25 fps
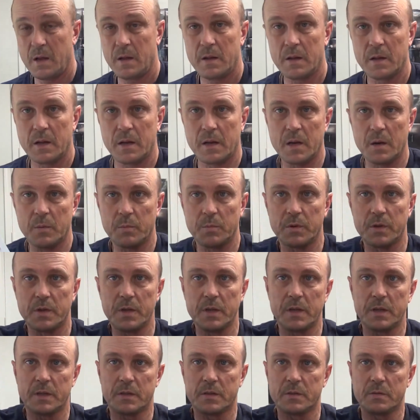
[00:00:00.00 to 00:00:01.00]
they come with
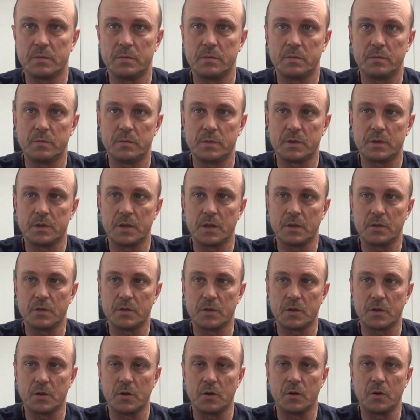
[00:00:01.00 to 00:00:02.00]
this, which tells
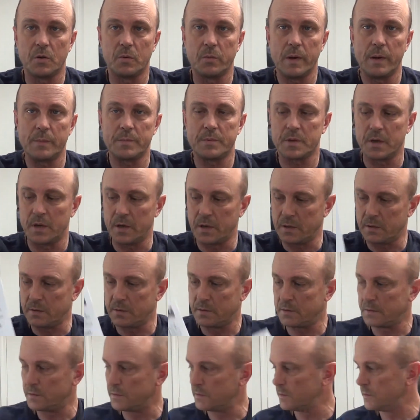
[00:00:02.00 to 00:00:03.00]
you to go to the website,
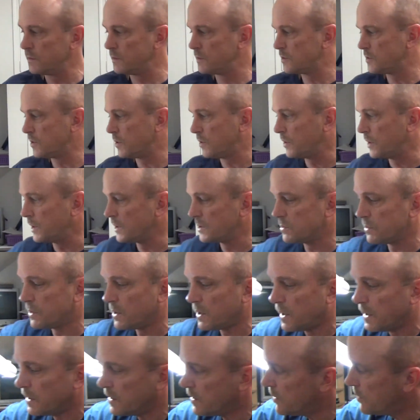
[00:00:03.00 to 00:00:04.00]
and so that's what
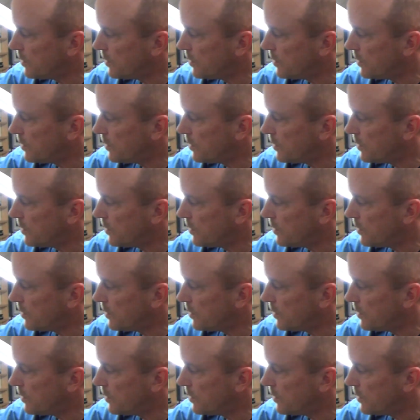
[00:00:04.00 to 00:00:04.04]
I had to